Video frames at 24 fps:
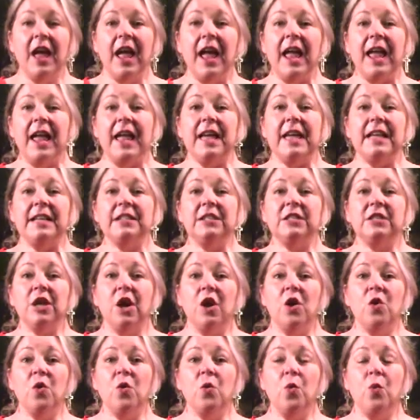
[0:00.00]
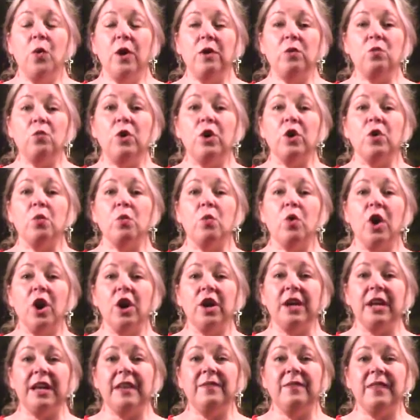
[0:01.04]
And so when we're
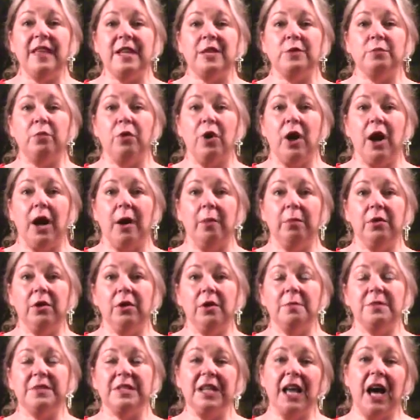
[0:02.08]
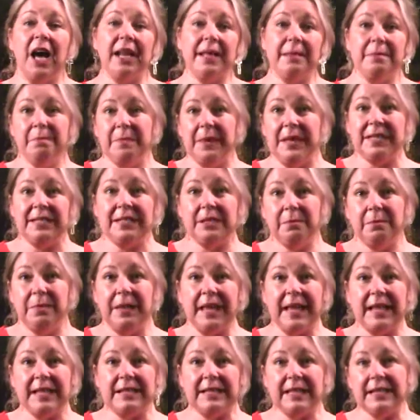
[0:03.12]
working these problems, not in bits and
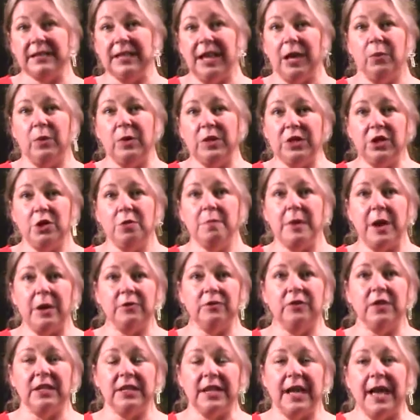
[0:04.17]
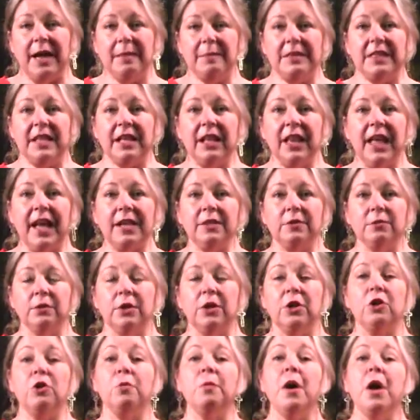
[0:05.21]
pieces like we do most of the time in the
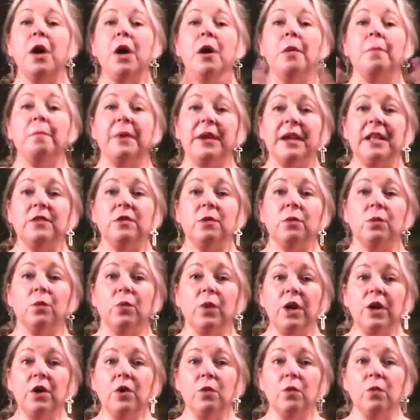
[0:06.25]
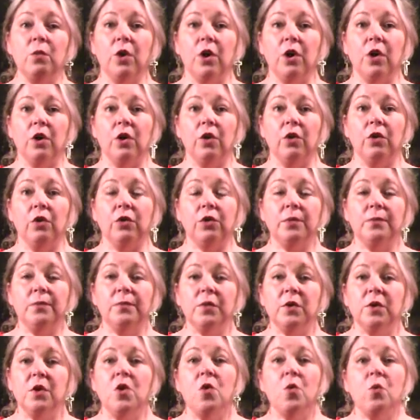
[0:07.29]
classroom, but in the real world,
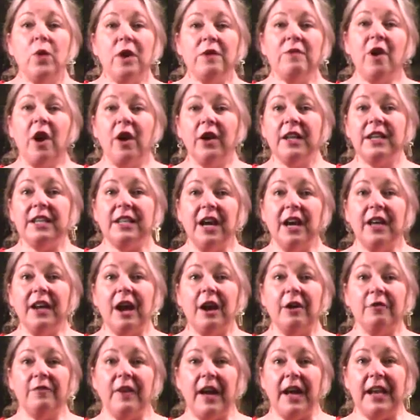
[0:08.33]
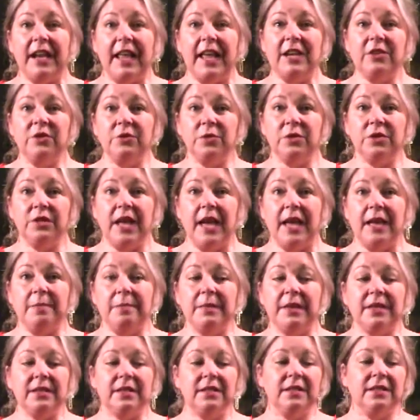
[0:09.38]
we've already done our financial
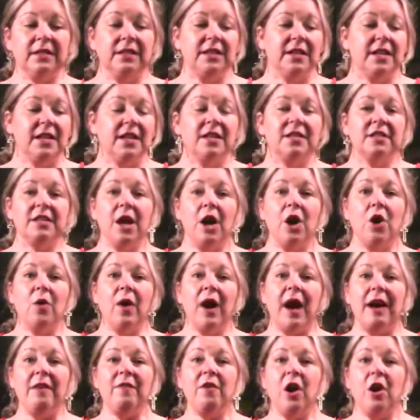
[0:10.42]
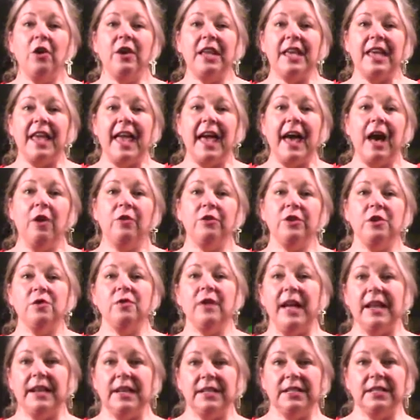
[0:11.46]
statements, so I've already
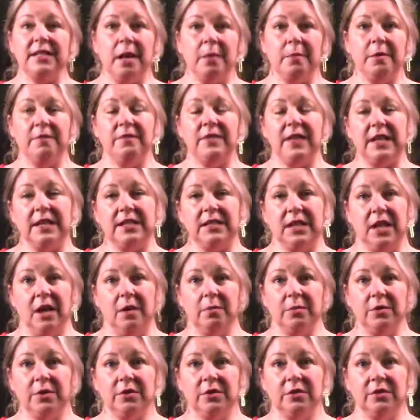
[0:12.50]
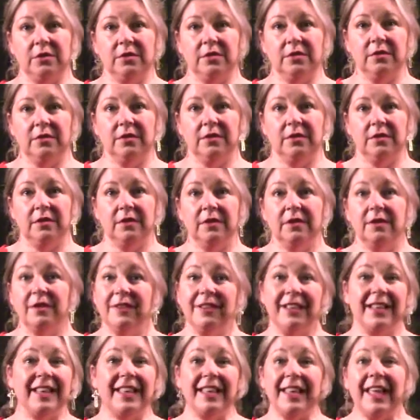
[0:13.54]
calculated some of these numbers.
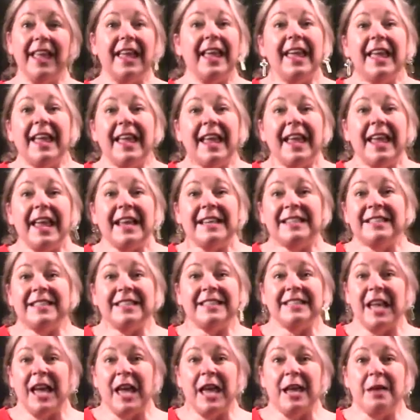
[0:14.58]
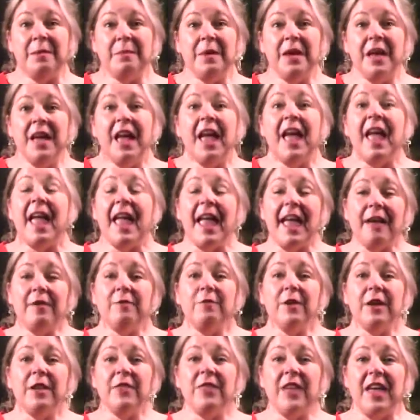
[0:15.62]
It's the same.
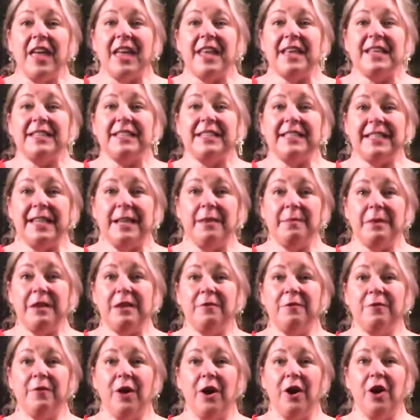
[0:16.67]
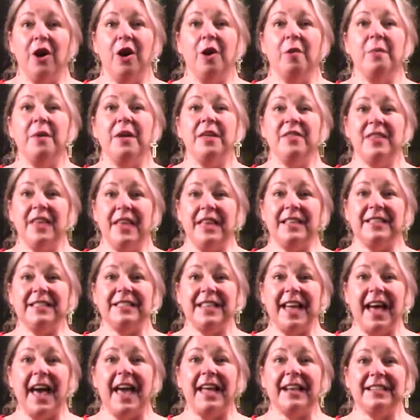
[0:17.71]
Everything is stemming from the
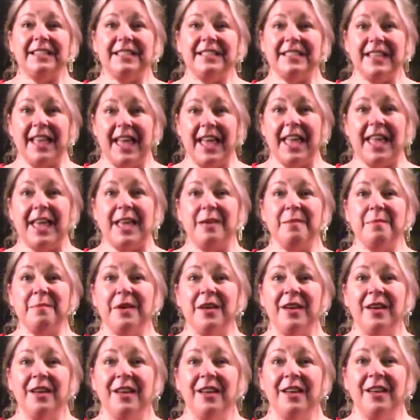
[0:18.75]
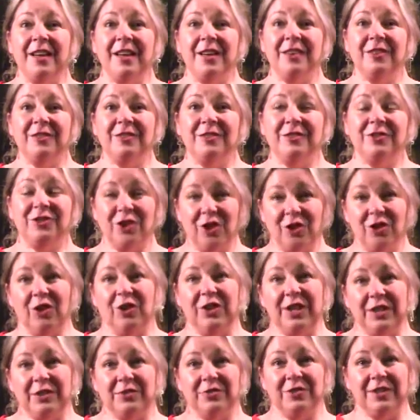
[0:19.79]
exact same journal
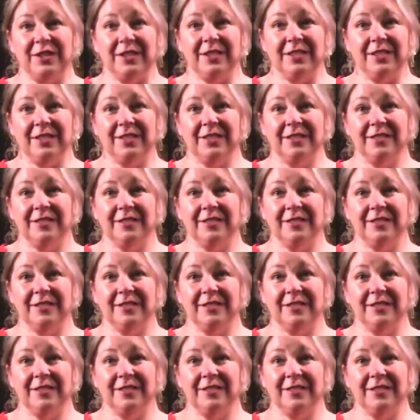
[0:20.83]
entries.